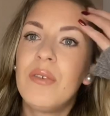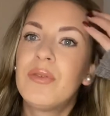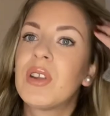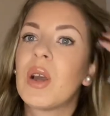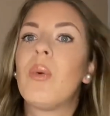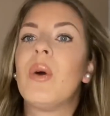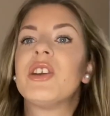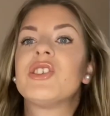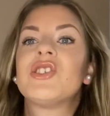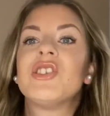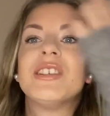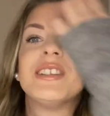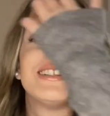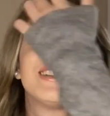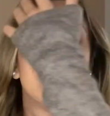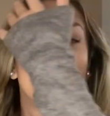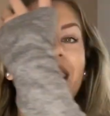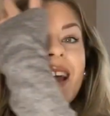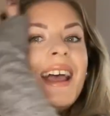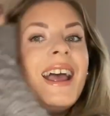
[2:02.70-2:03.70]
question
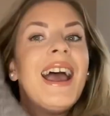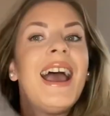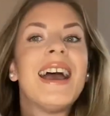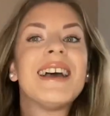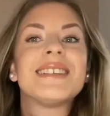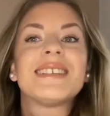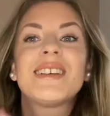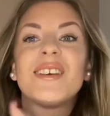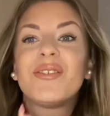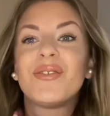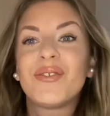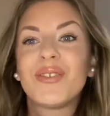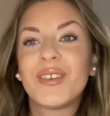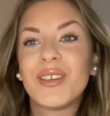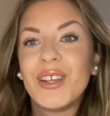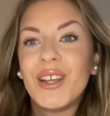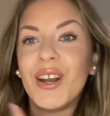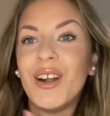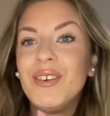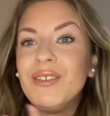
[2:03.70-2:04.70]
as if,
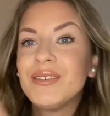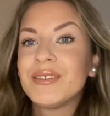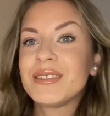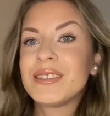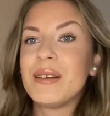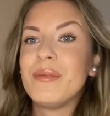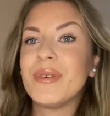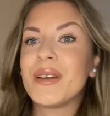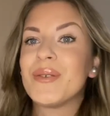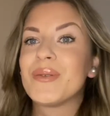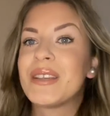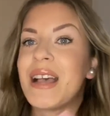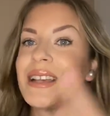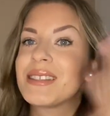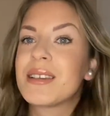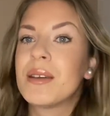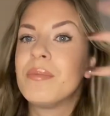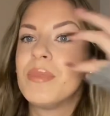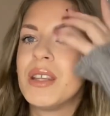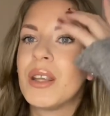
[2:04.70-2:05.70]
you know, somebody was
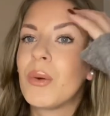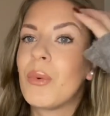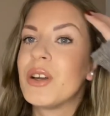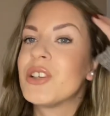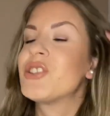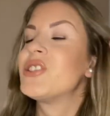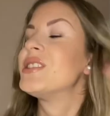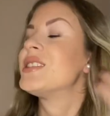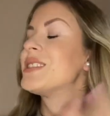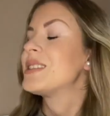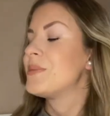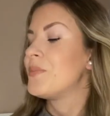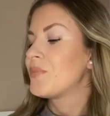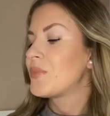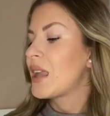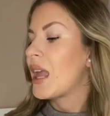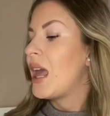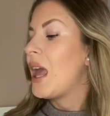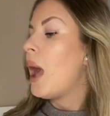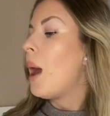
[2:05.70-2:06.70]
asking me the questions.
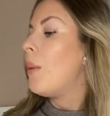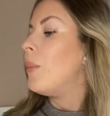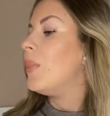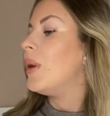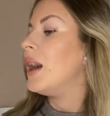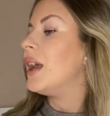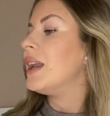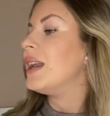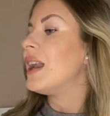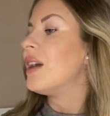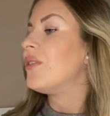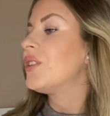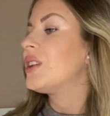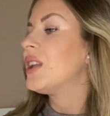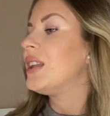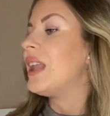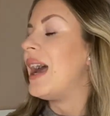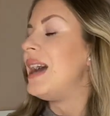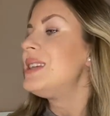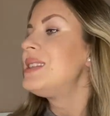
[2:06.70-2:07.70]
But
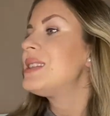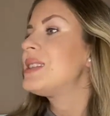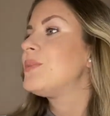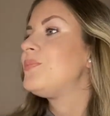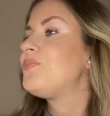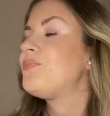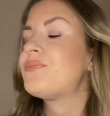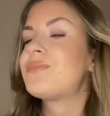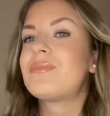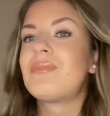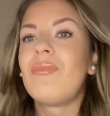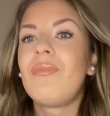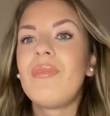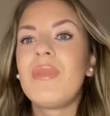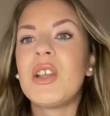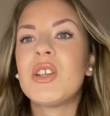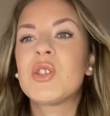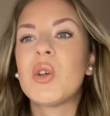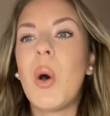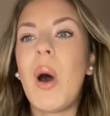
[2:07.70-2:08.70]
nevertheless,
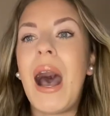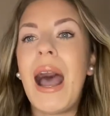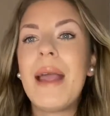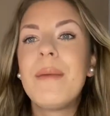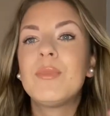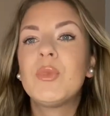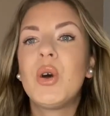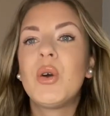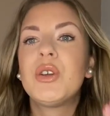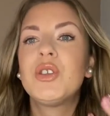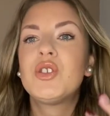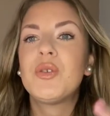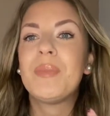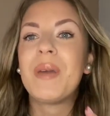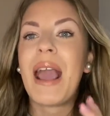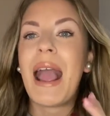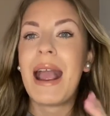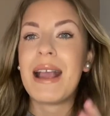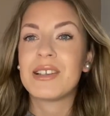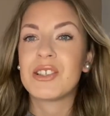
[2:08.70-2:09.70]
so I'm going to
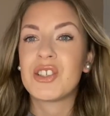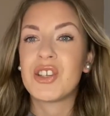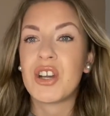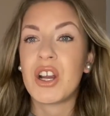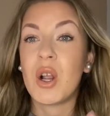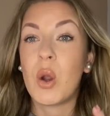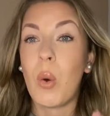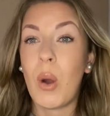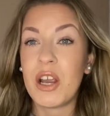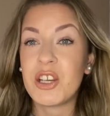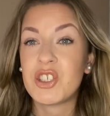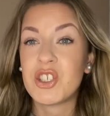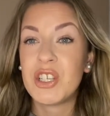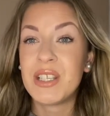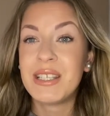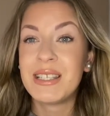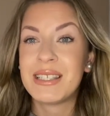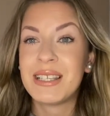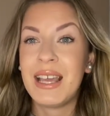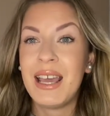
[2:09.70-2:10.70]
be answering
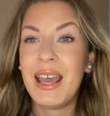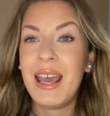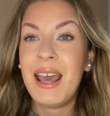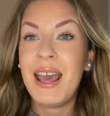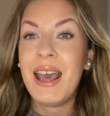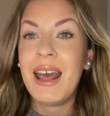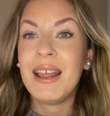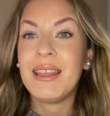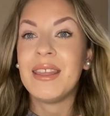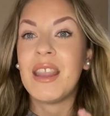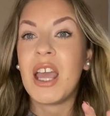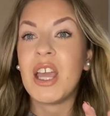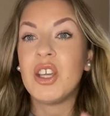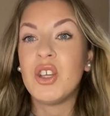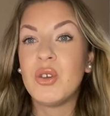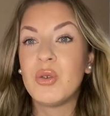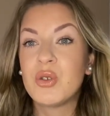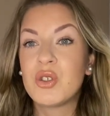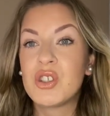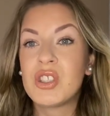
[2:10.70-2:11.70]
questions that
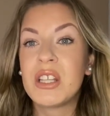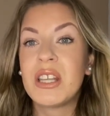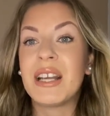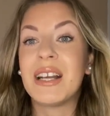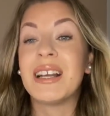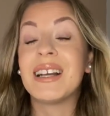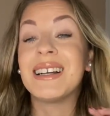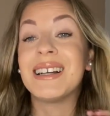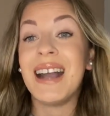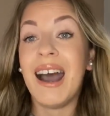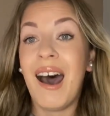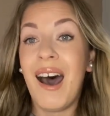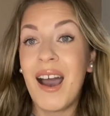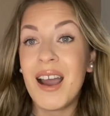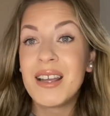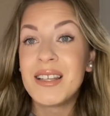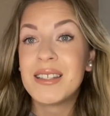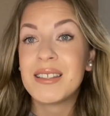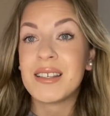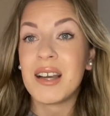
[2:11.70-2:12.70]
usually
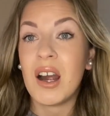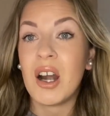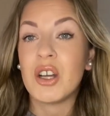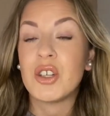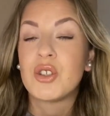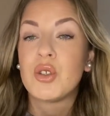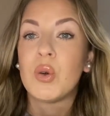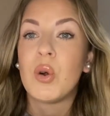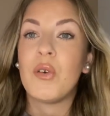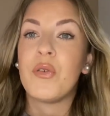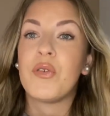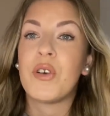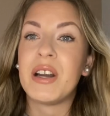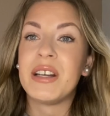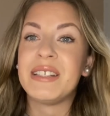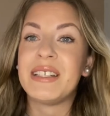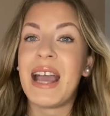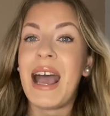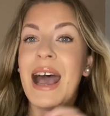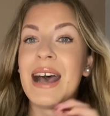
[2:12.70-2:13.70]
guys are too afraid
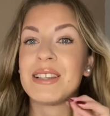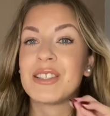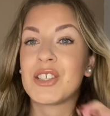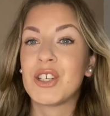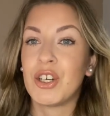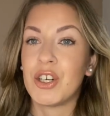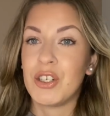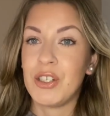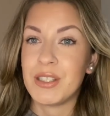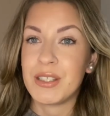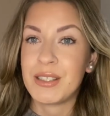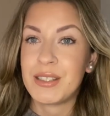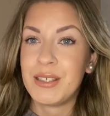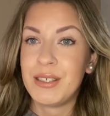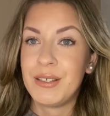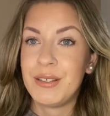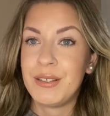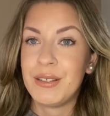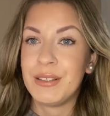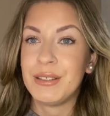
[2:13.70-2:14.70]
to ask girls.
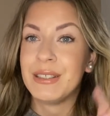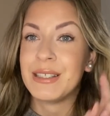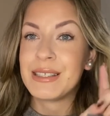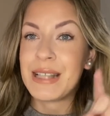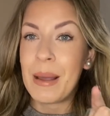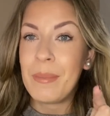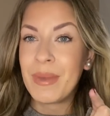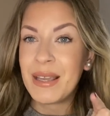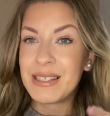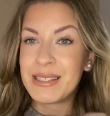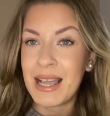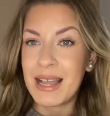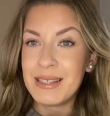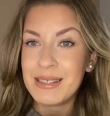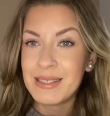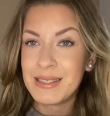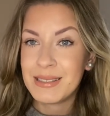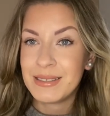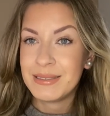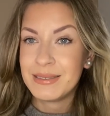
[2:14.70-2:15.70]
Does that make
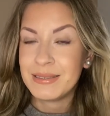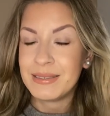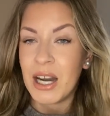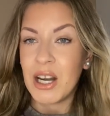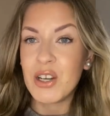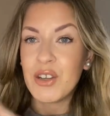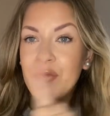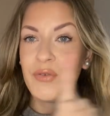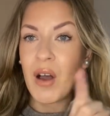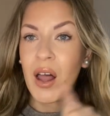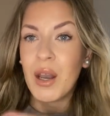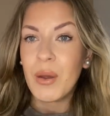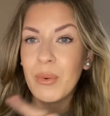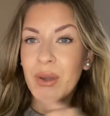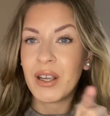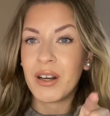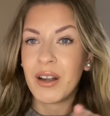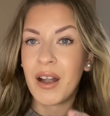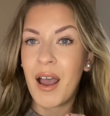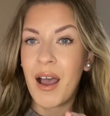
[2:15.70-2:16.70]
sense? Are you
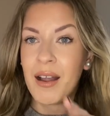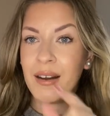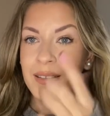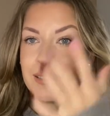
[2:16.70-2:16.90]
following or not?